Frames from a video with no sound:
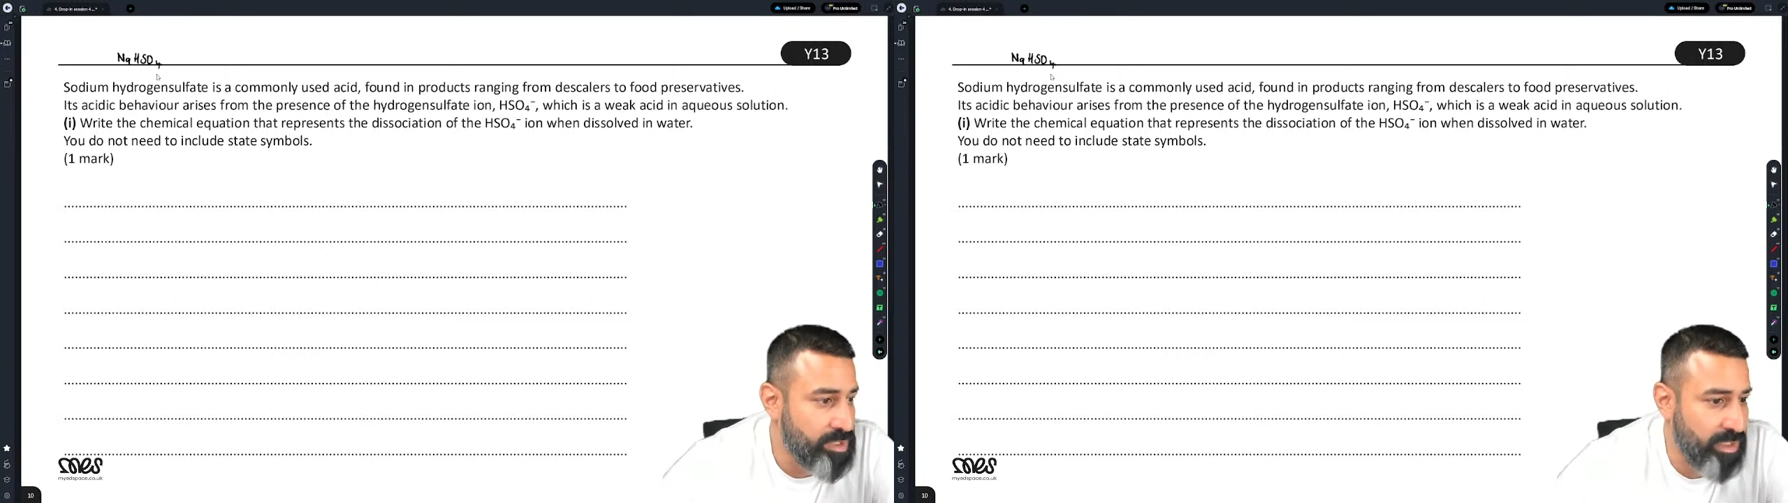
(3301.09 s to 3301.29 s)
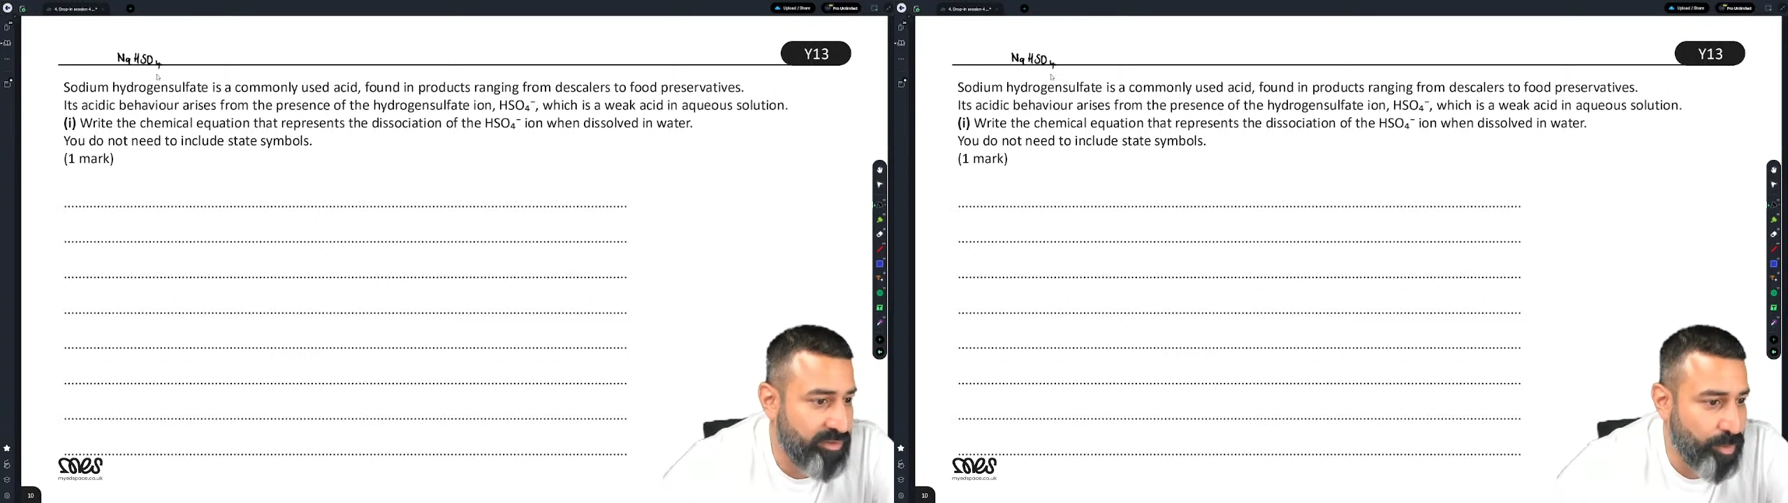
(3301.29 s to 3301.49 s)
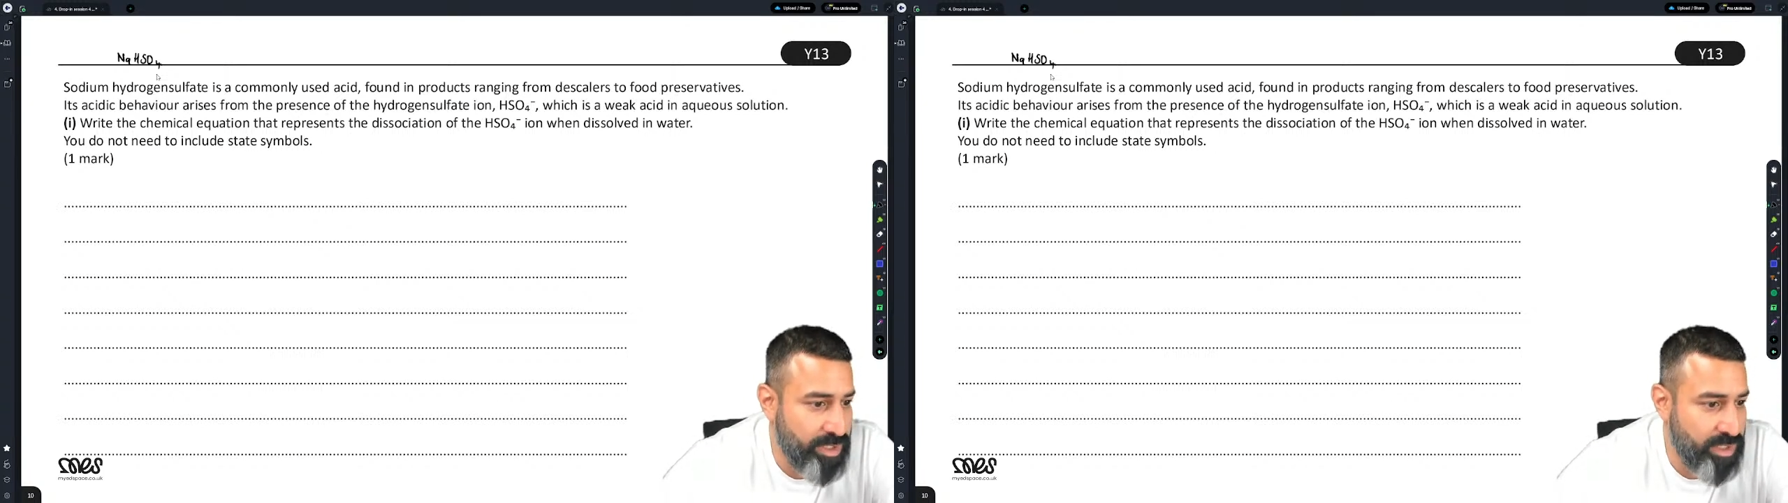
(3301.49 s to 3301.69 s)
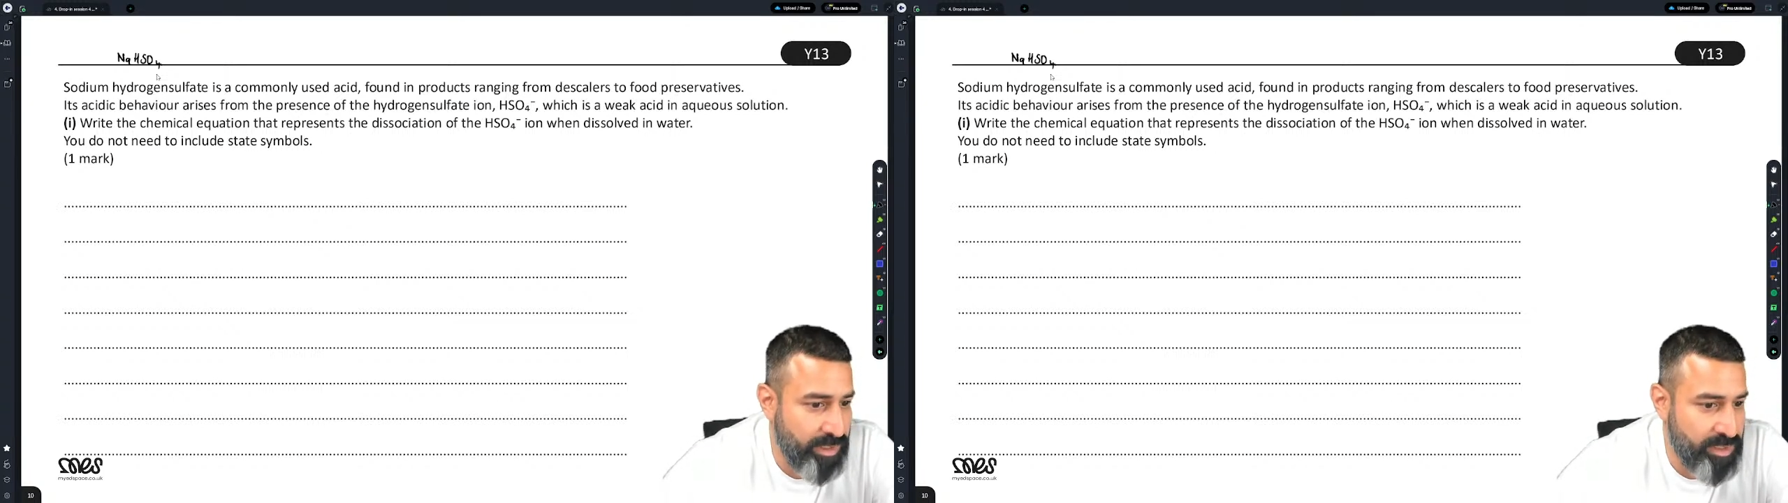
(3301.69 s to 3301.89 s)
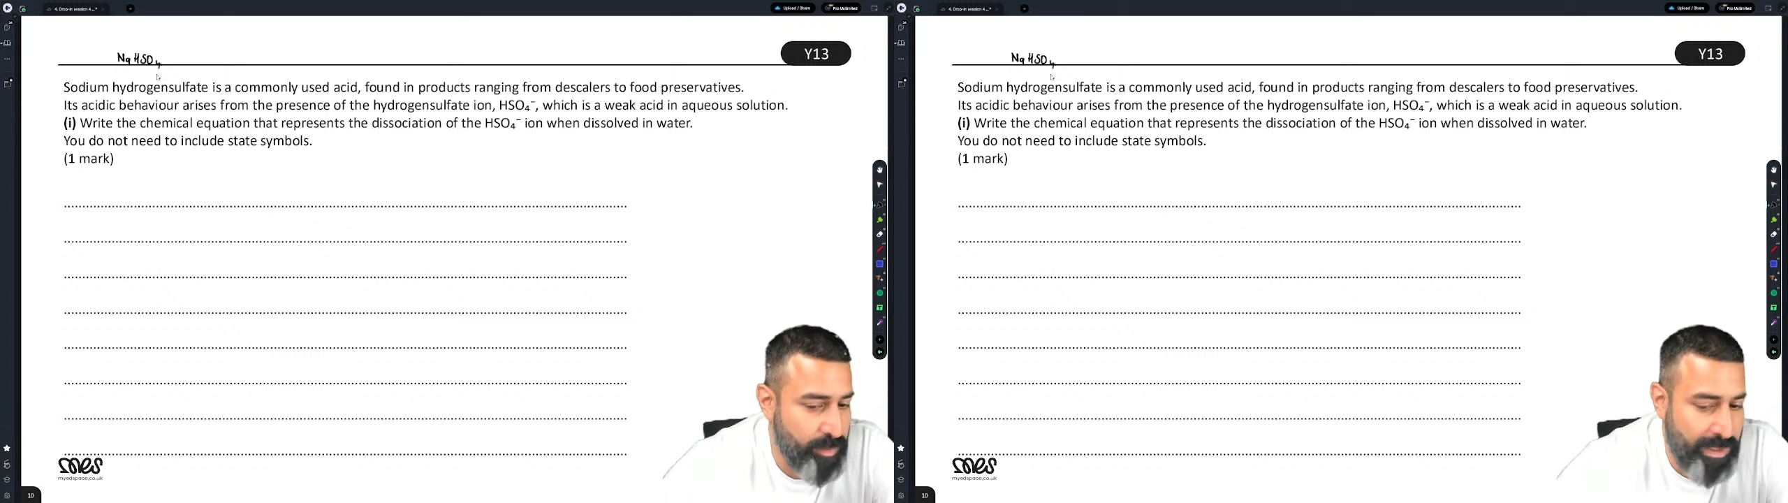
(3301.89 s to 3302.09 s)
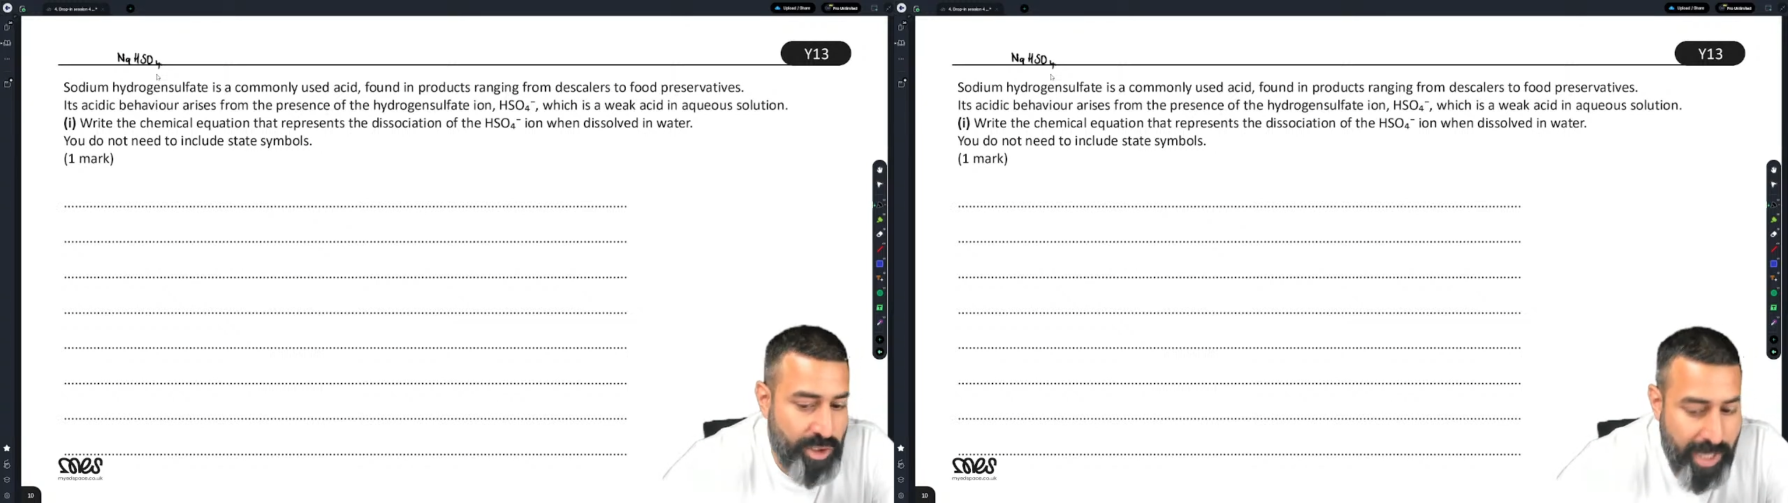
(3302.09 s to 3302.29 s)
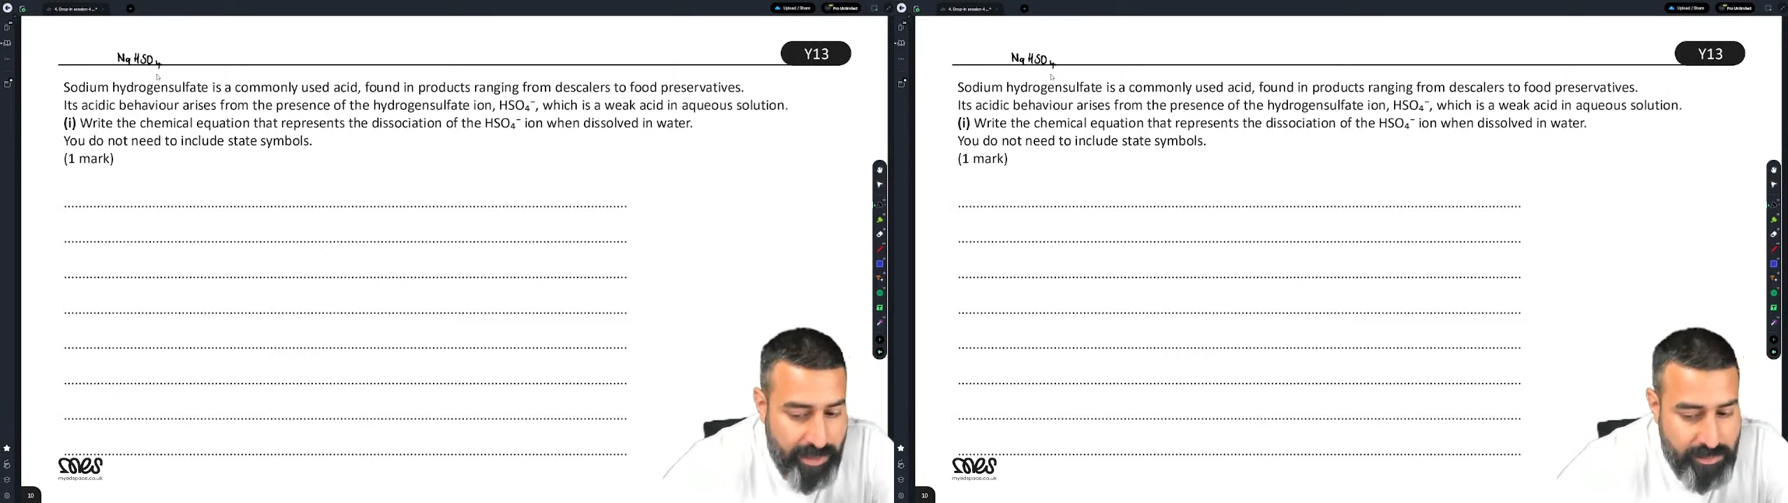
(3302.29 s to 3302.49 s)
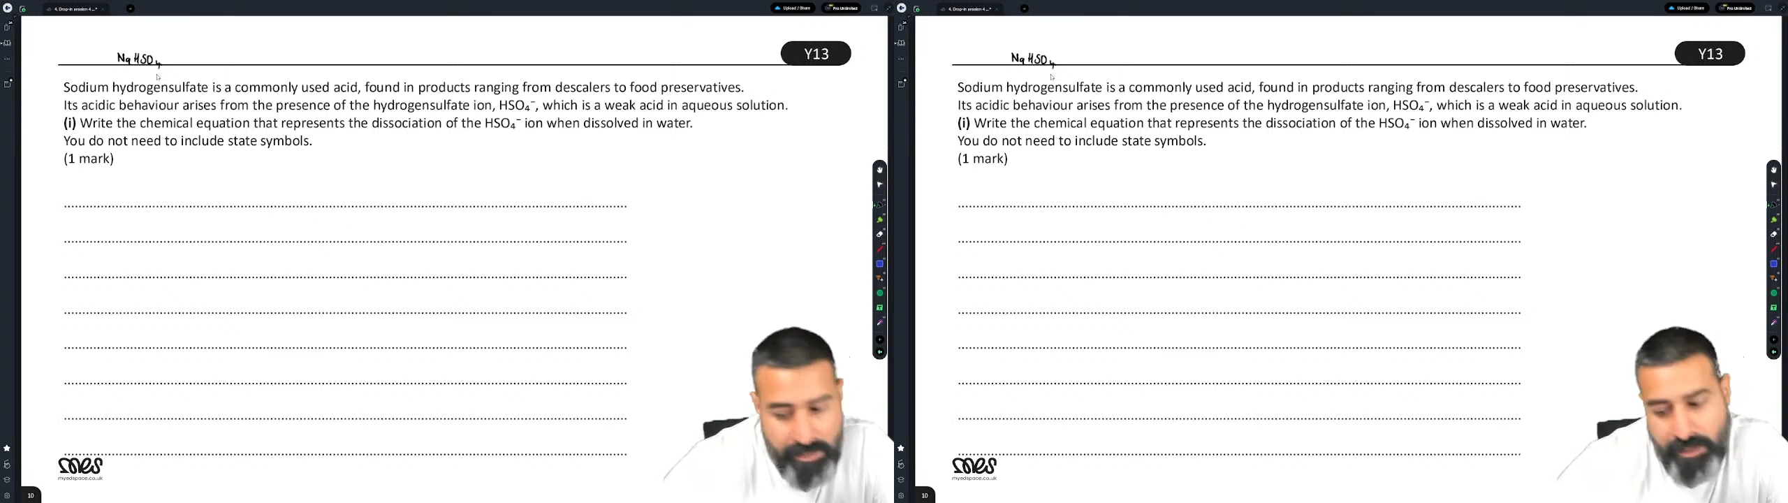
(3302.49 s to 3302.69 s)
stuff which has been
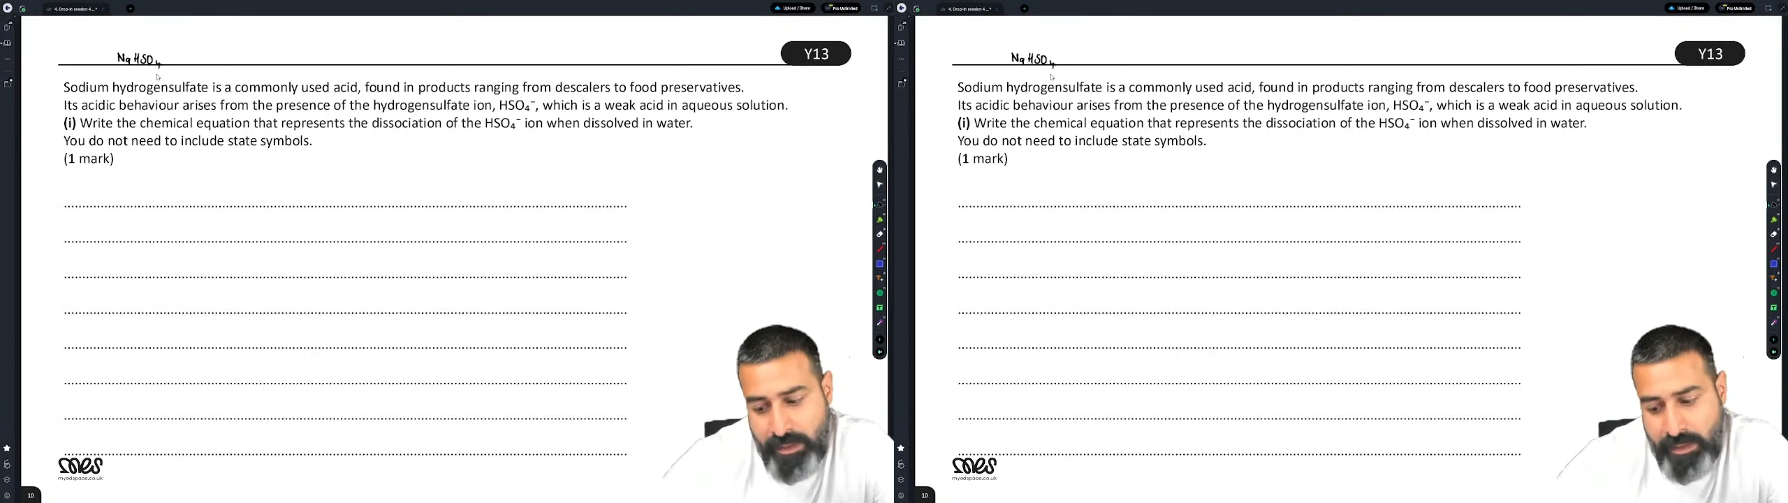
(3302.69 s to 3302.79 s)
checked.